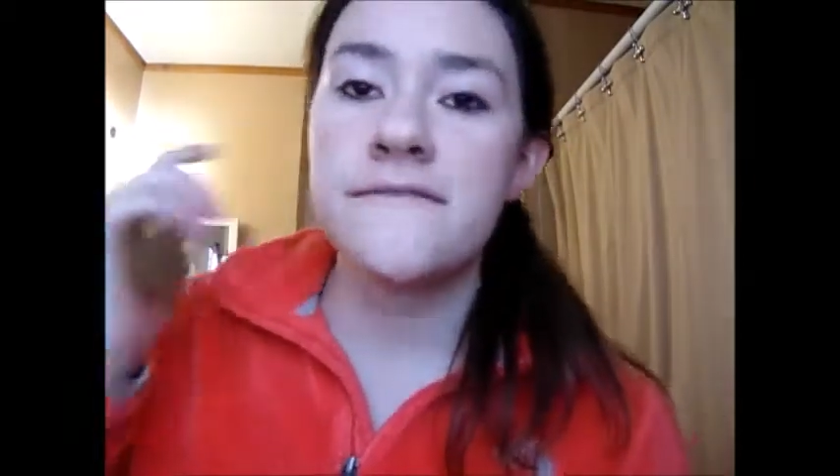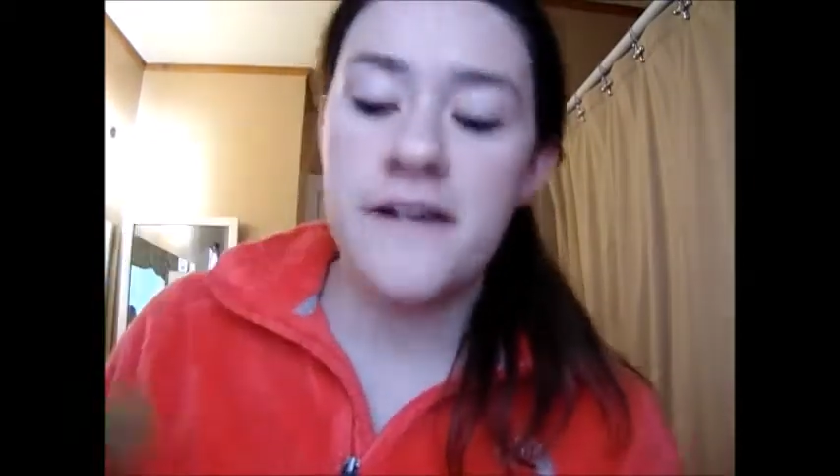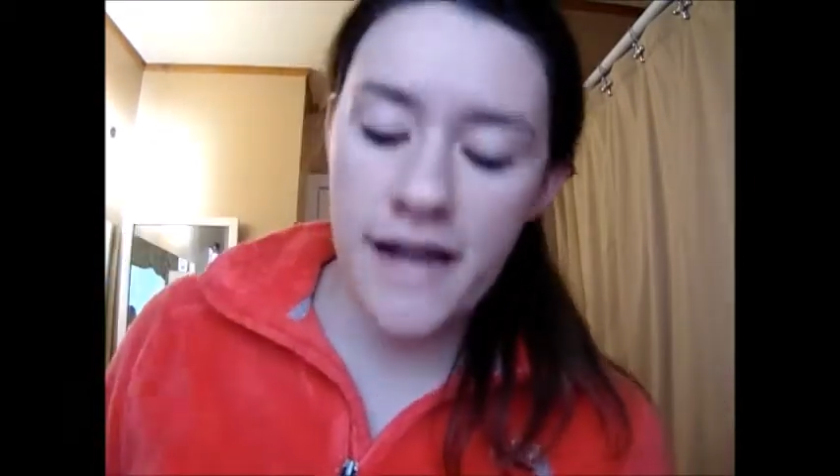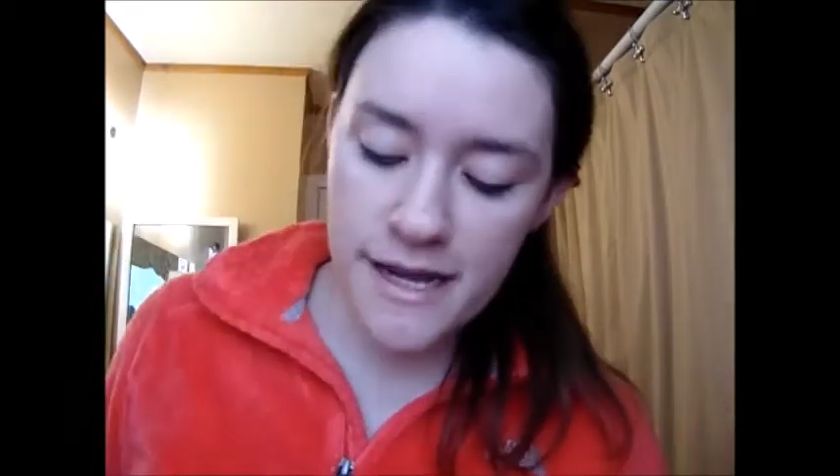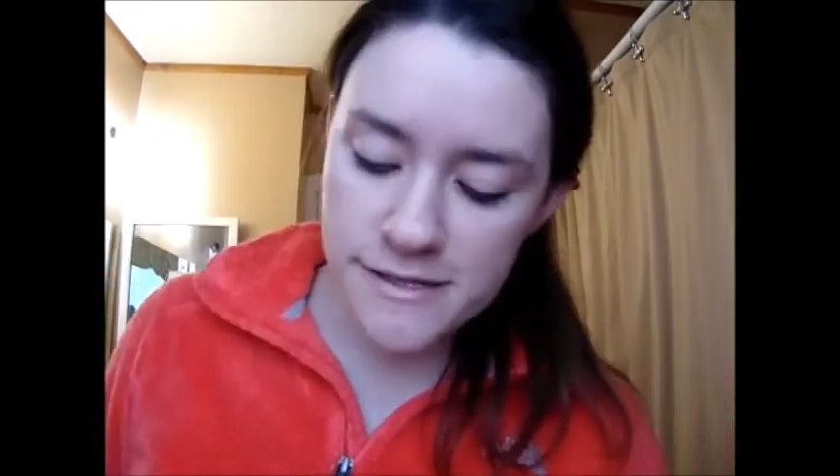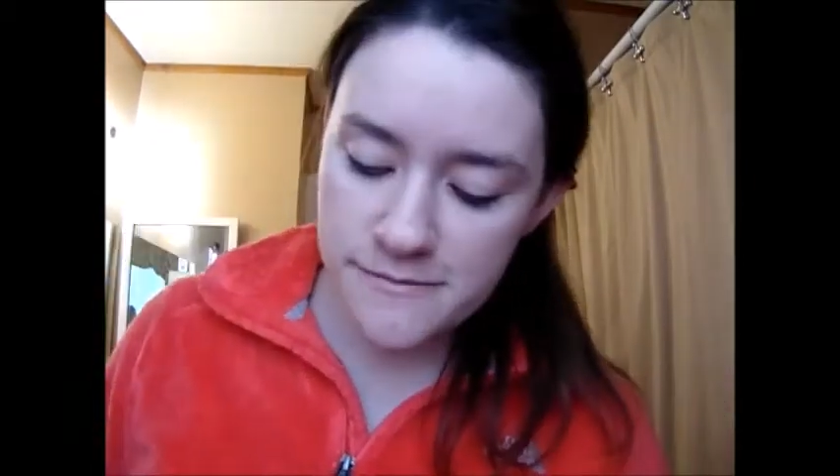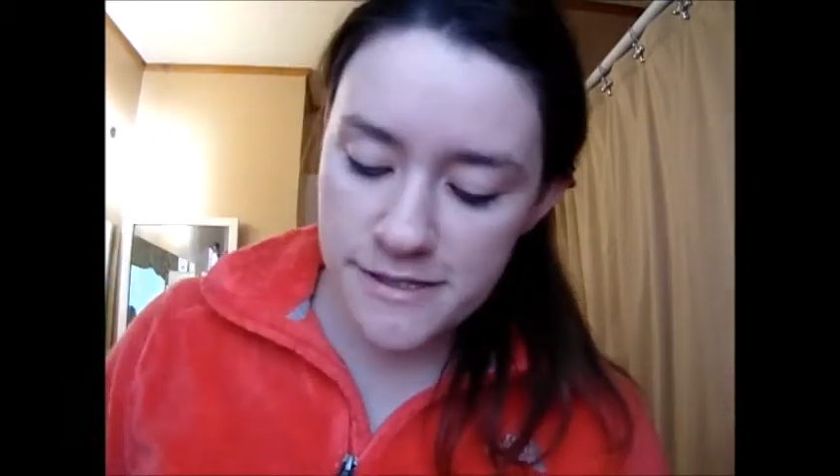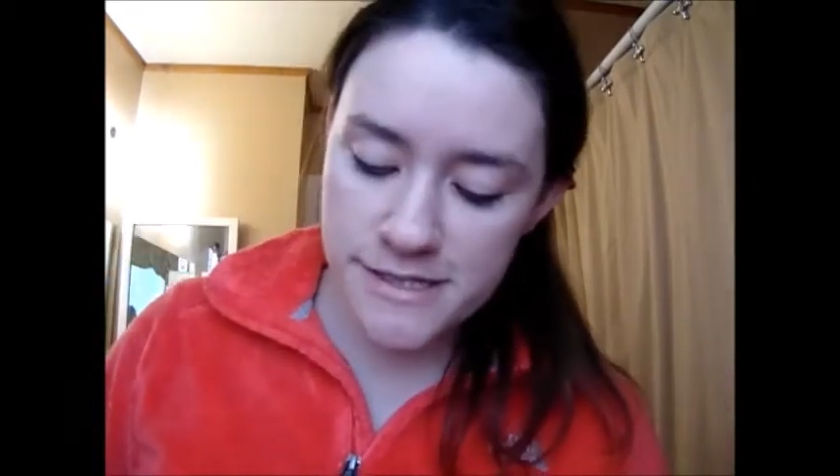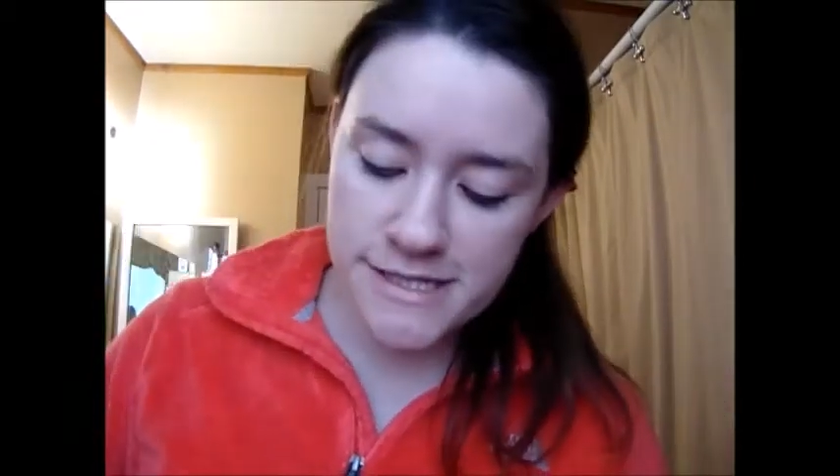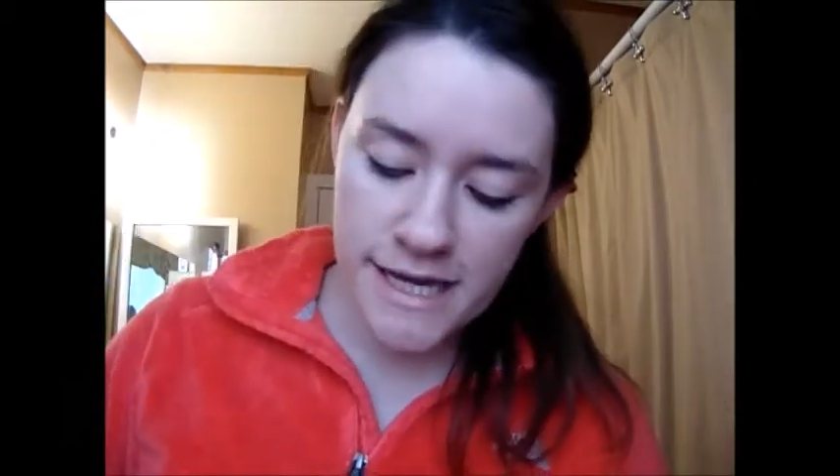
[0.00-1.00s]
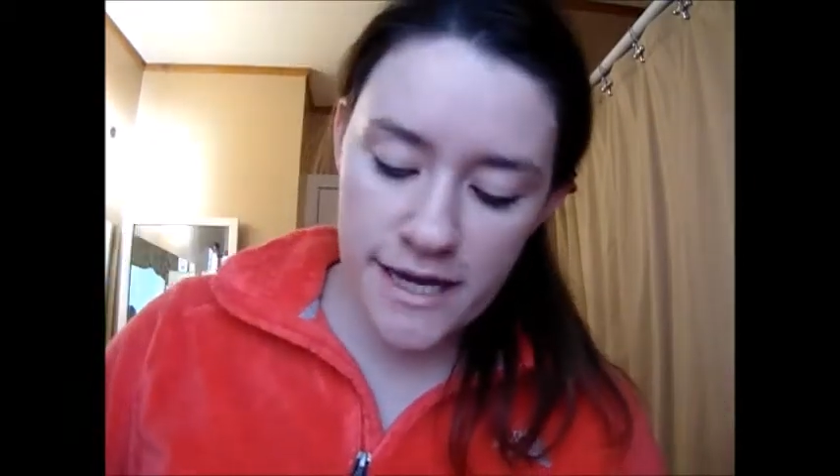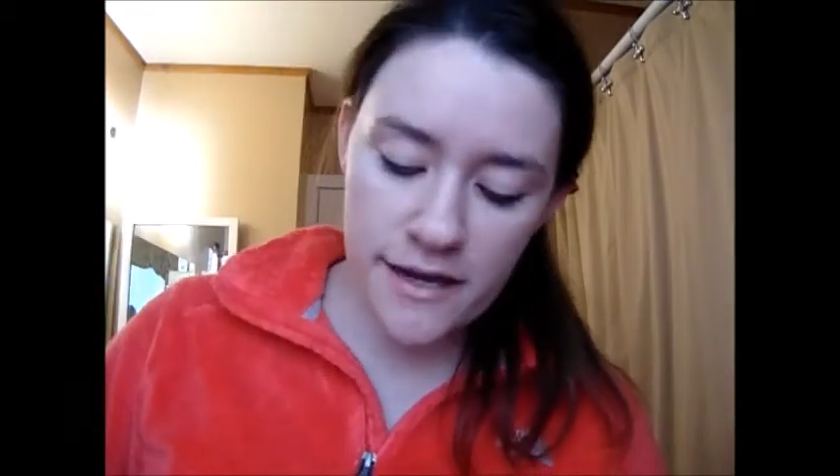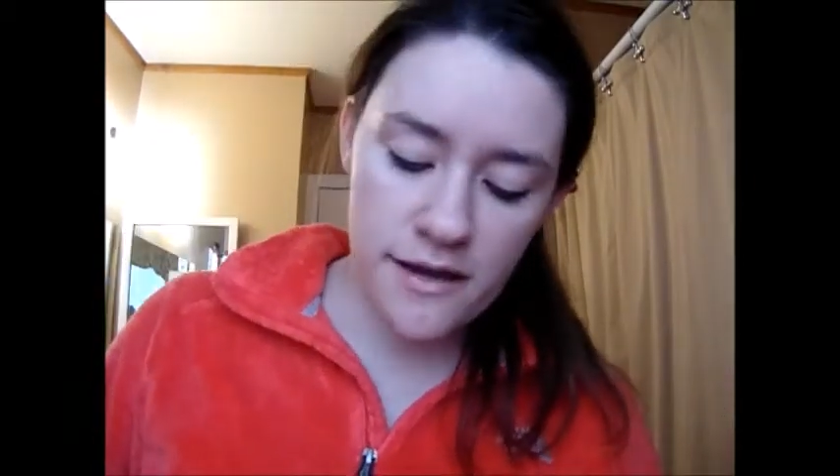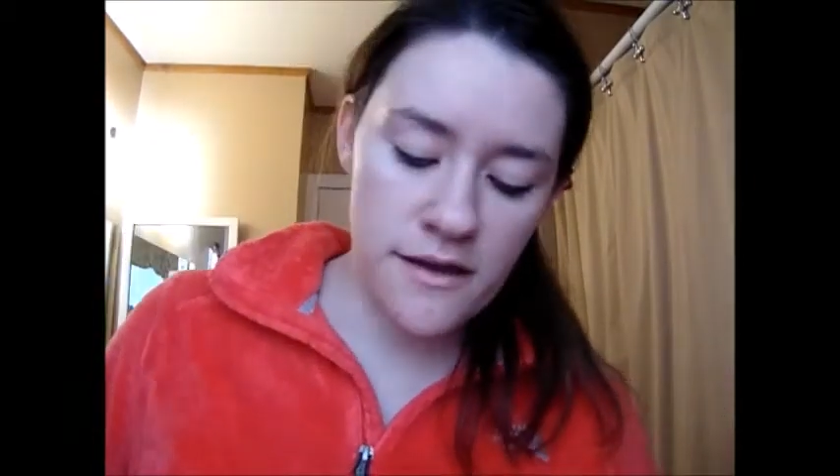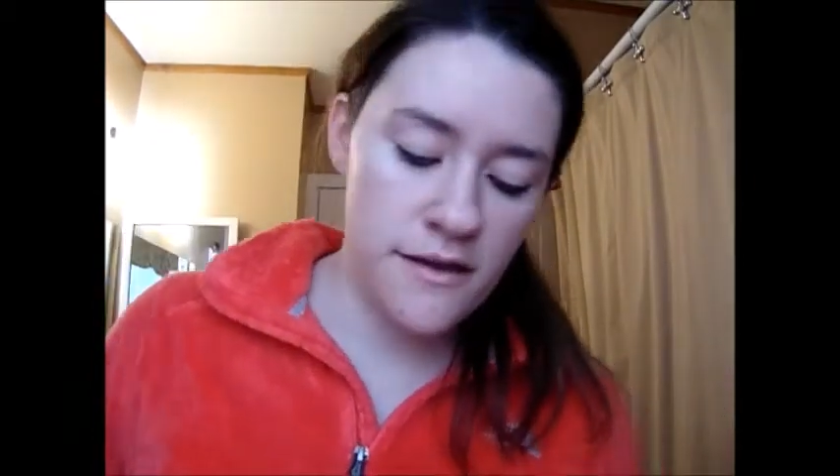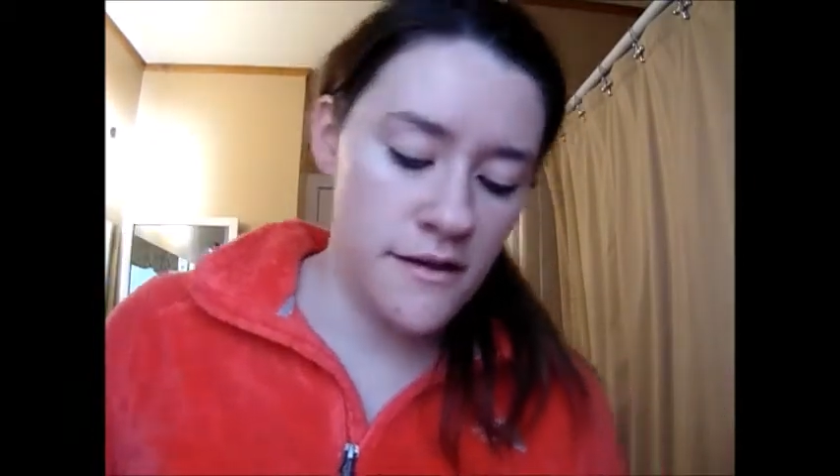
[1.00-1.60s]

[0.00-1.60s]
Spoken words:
of our eyes, we're going to take